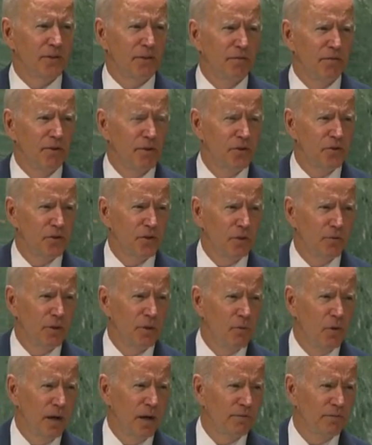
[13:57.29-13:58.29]
the future
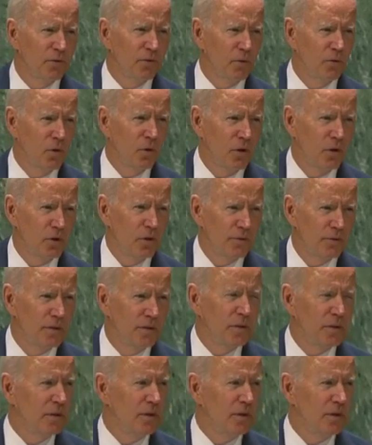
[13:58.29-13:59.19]
we want for the world.